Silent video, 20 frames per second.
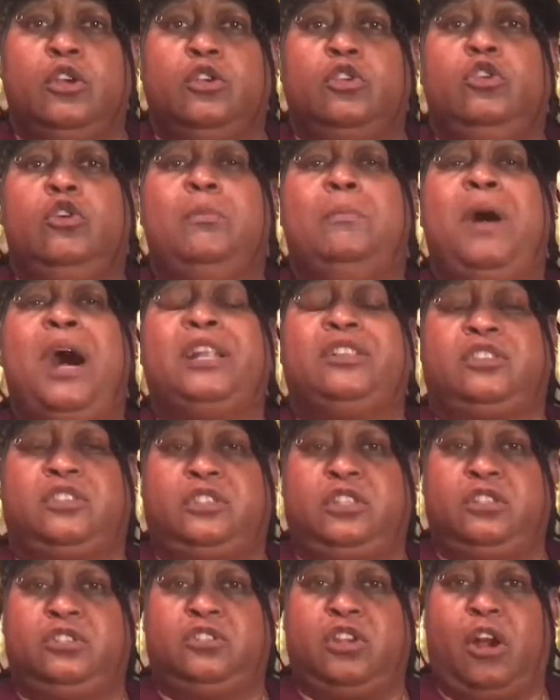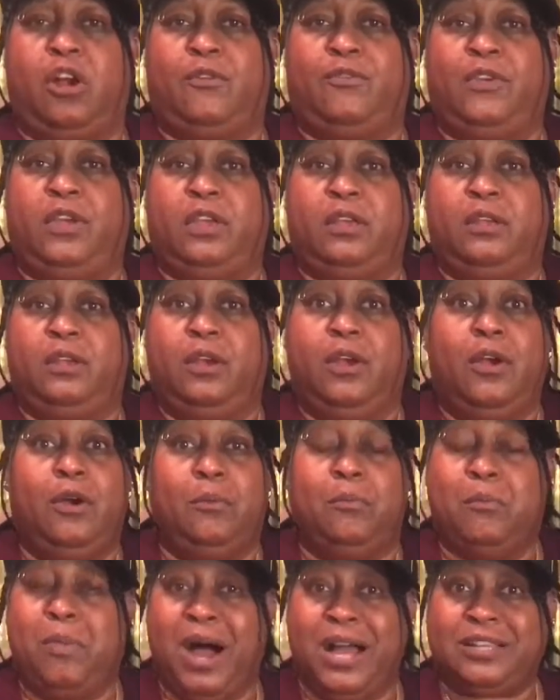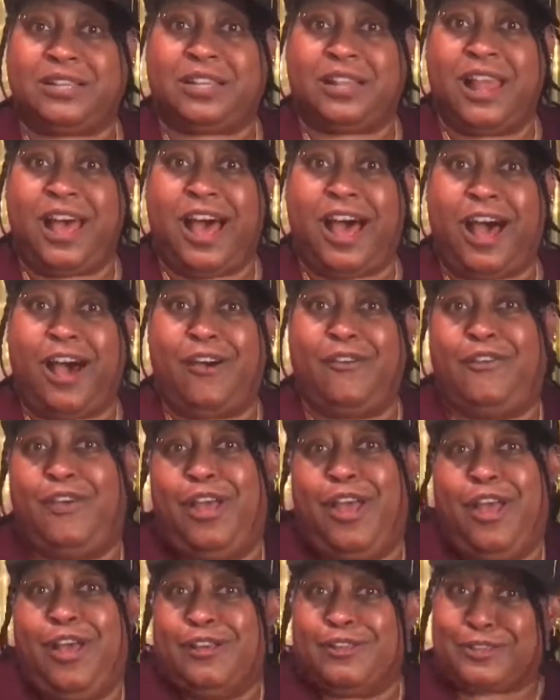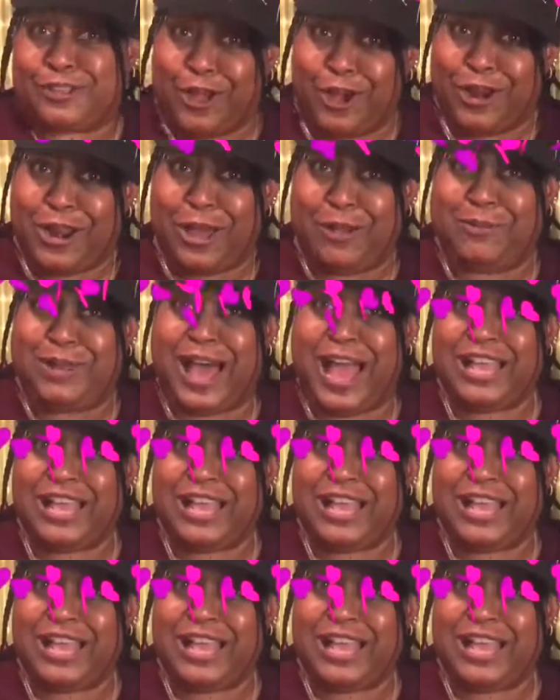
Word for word: You much deserve it. Much love. Throw them